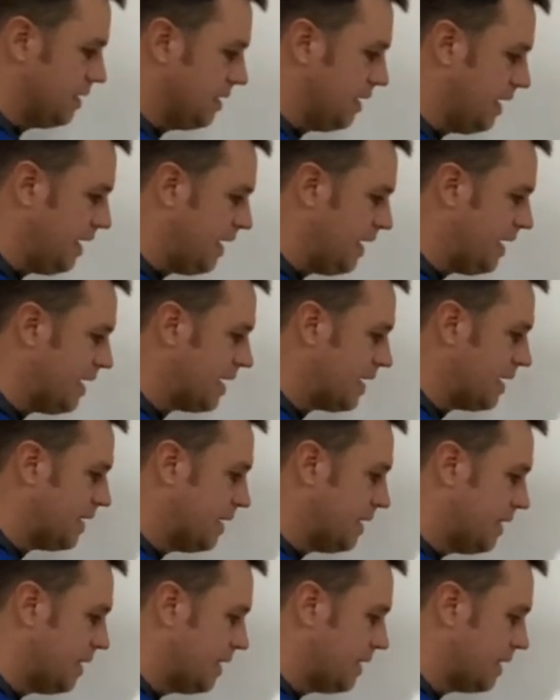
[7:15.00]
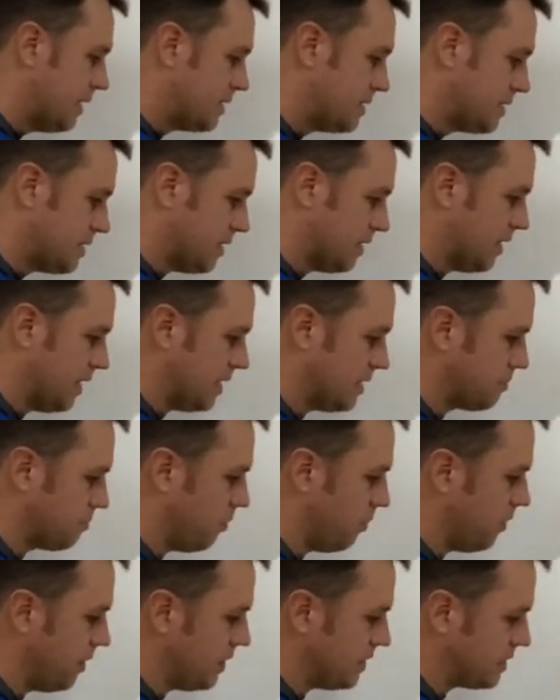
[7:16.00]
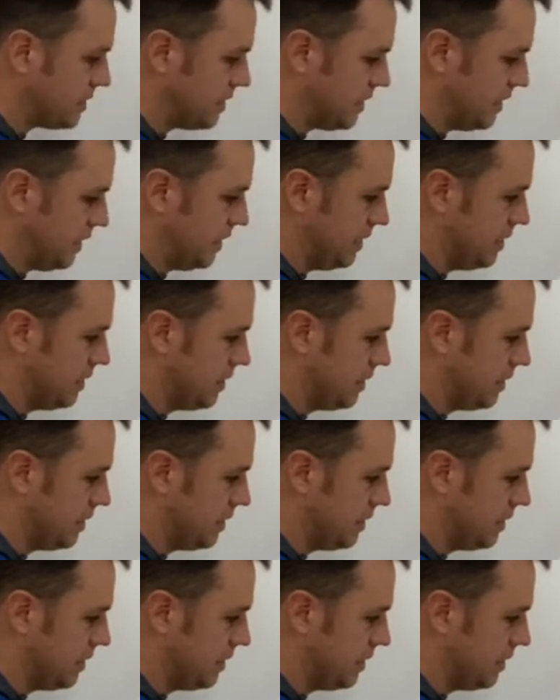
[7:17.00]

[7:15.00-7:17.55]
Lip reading: and it still has buoyancy.